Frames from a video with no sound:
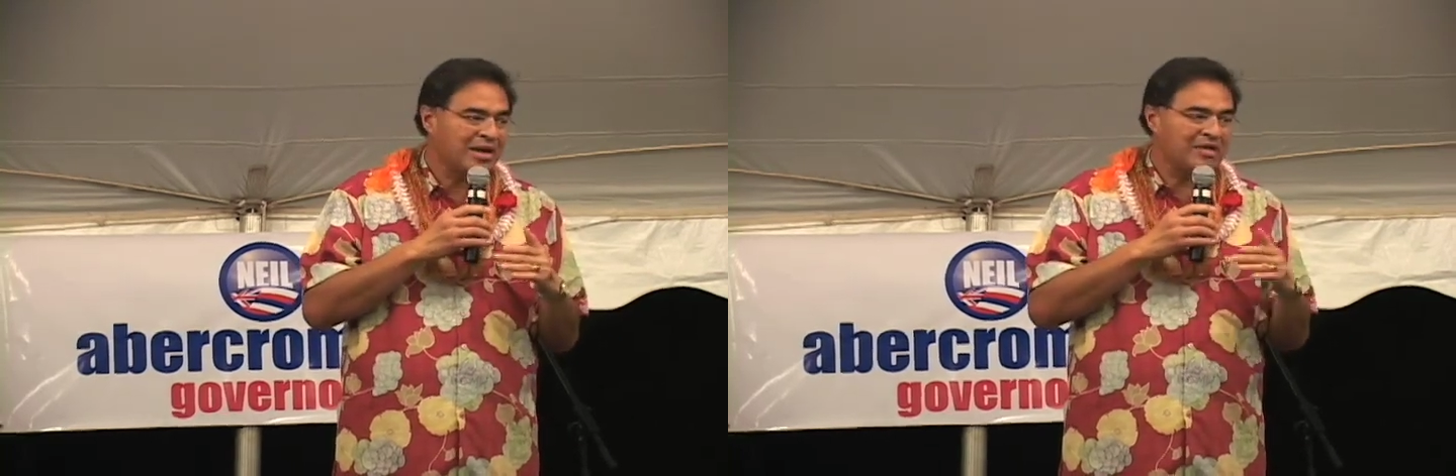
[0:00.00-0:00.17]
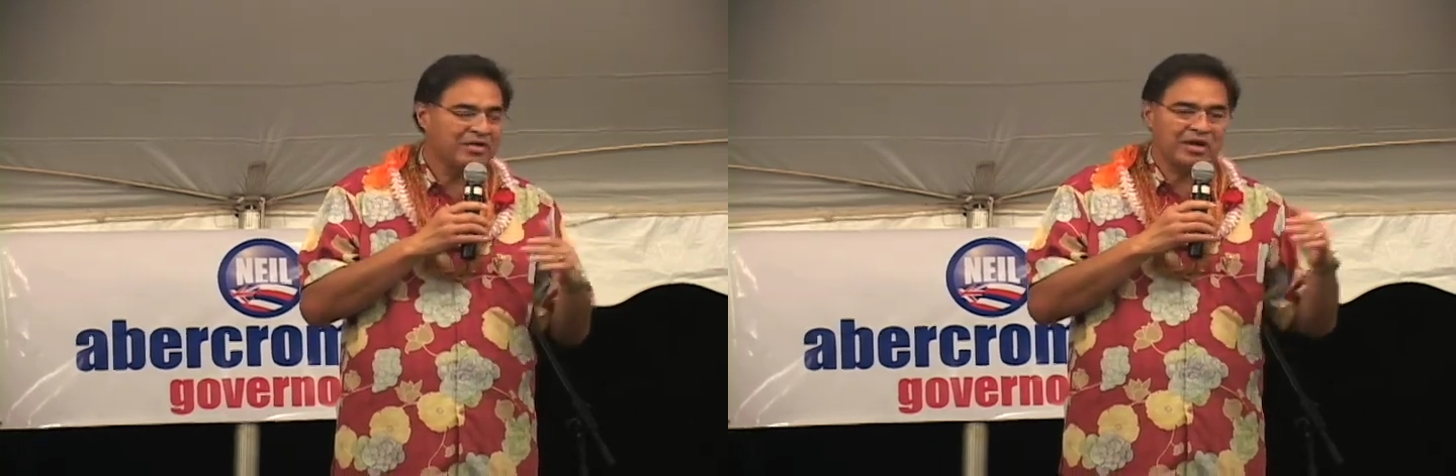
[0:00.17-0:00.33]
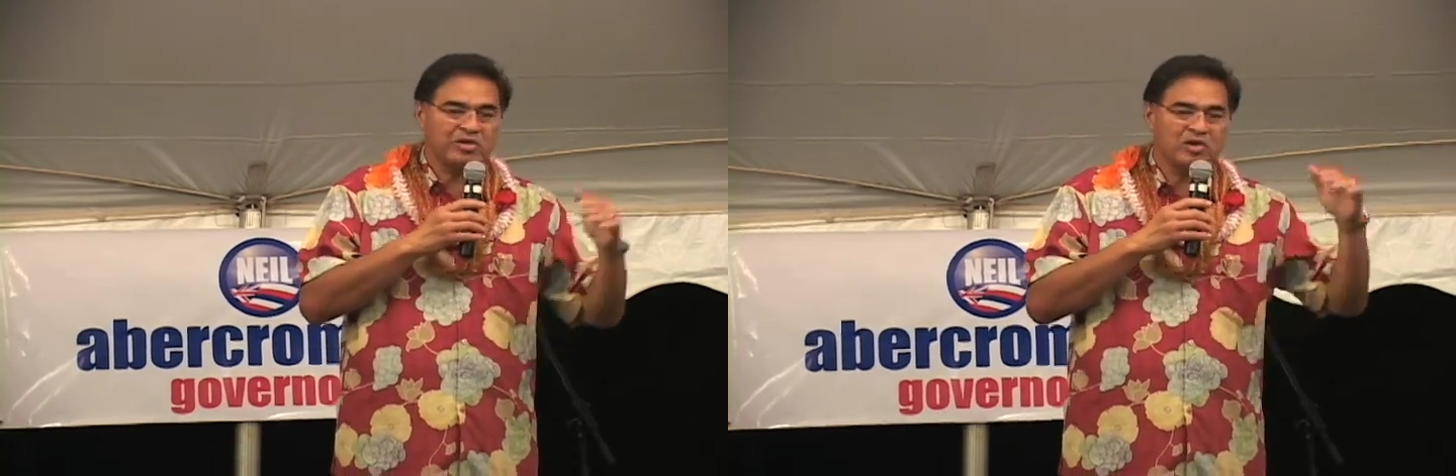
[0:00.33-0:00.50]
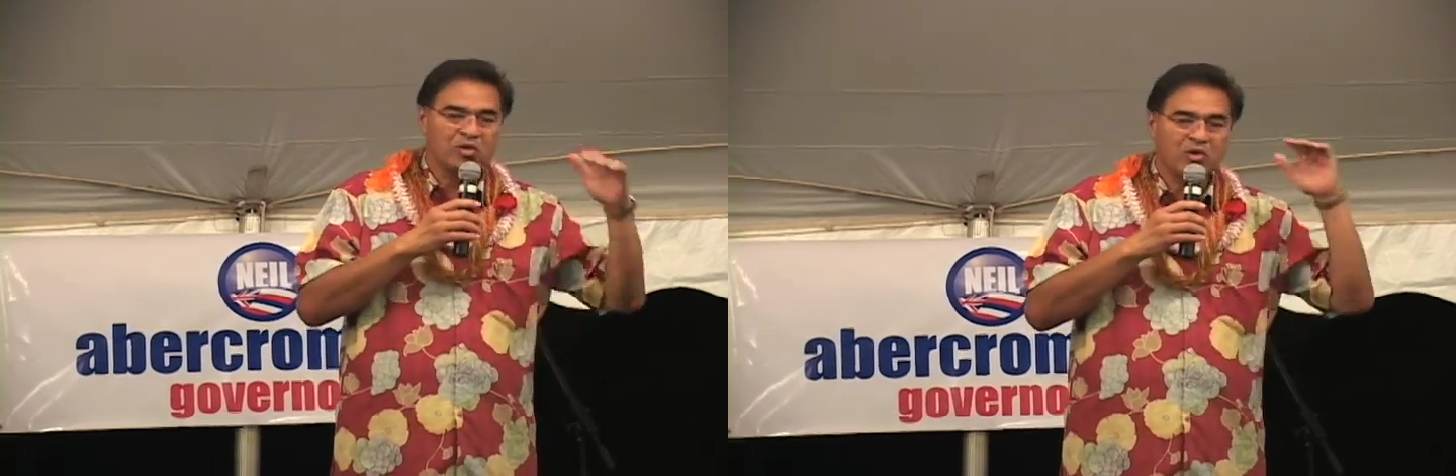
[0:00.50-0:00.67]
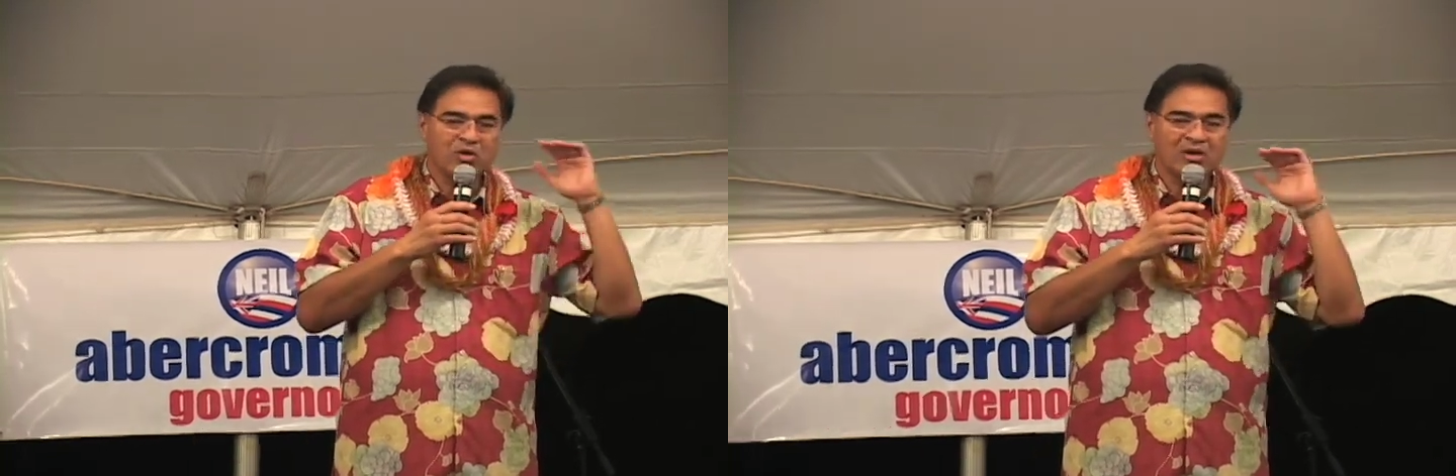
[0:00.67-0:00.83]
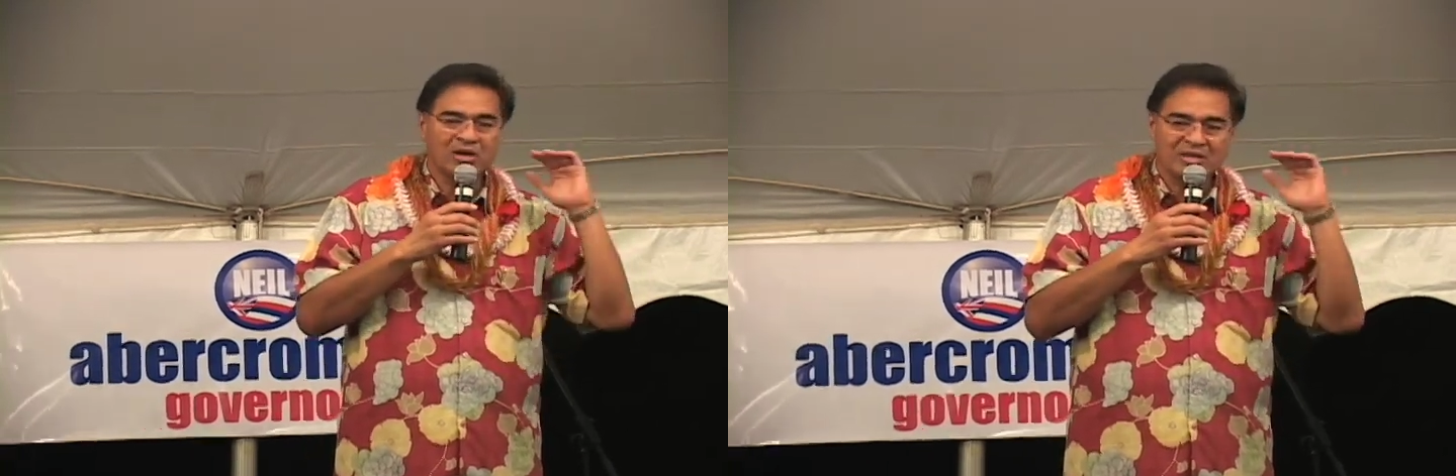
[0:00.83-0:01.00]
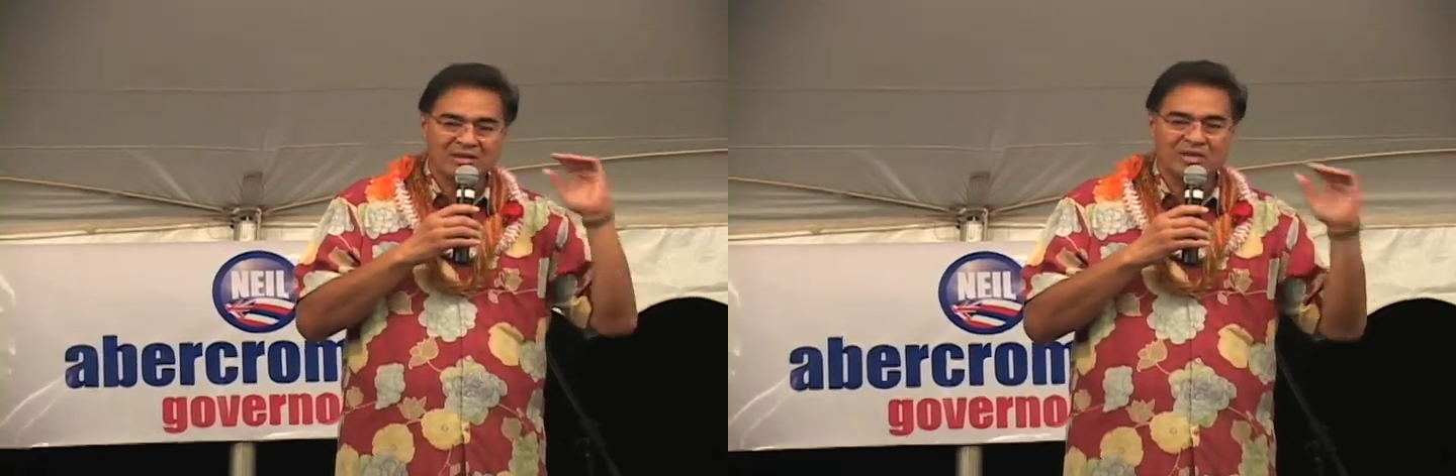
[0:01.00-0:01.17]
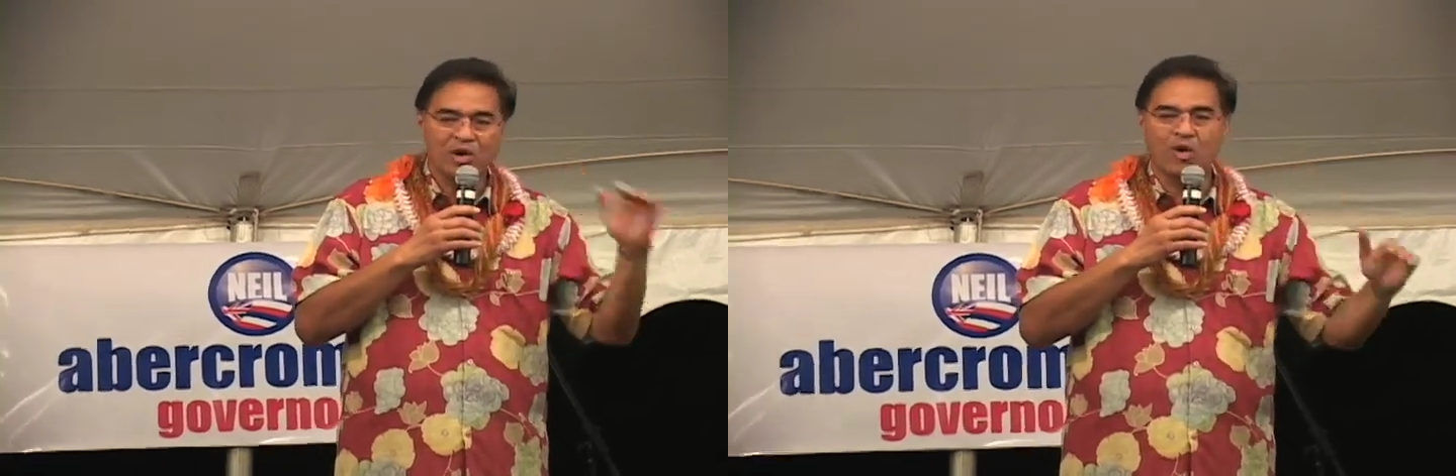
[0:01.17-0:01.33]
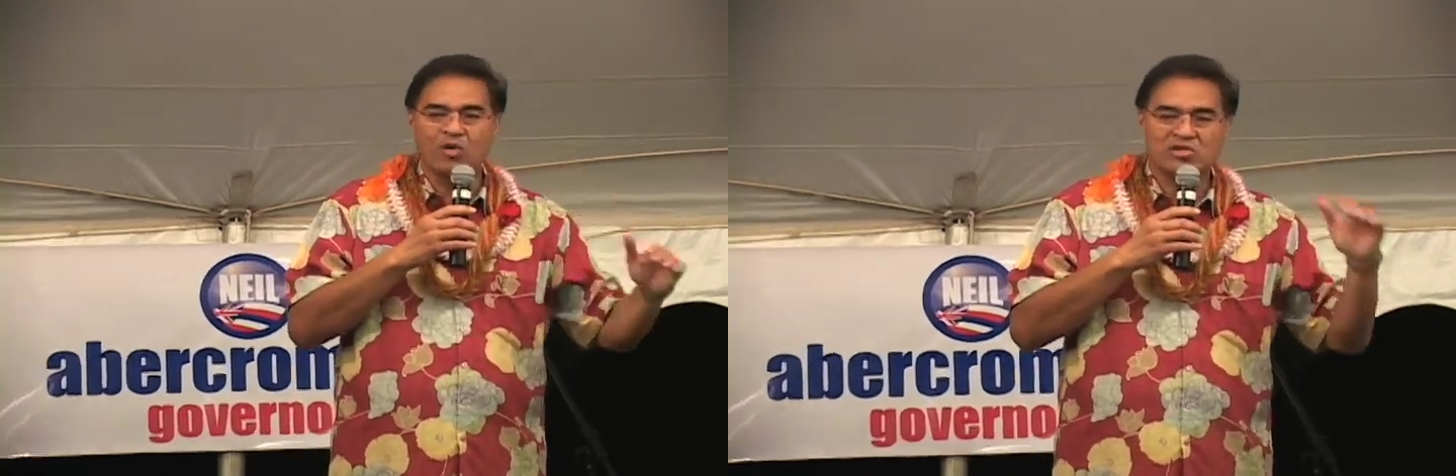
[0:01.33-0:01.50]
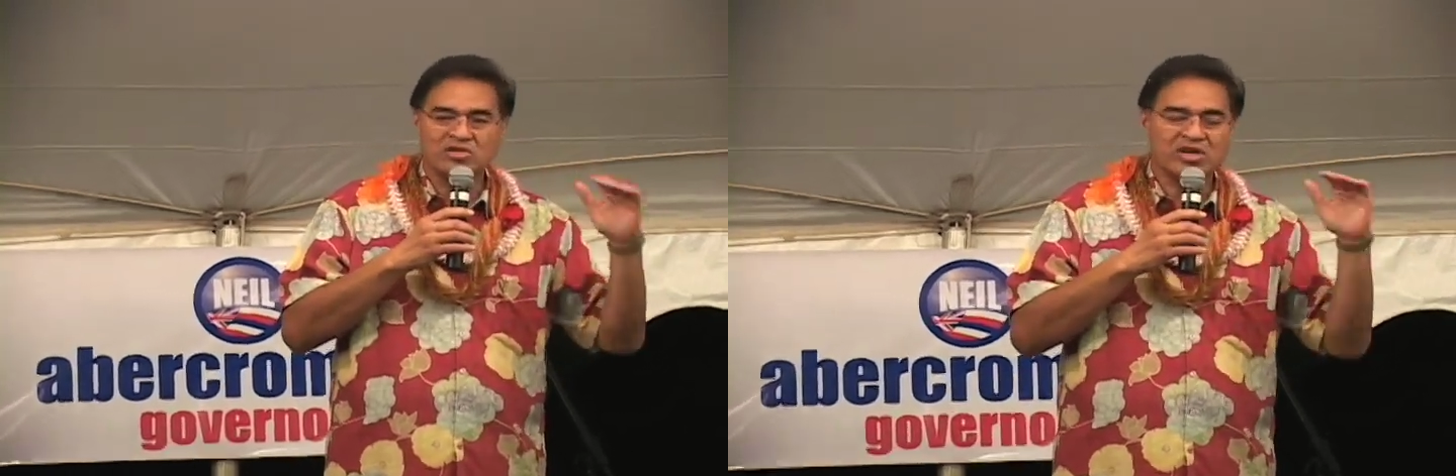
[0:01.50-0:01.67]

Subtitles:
and then you don't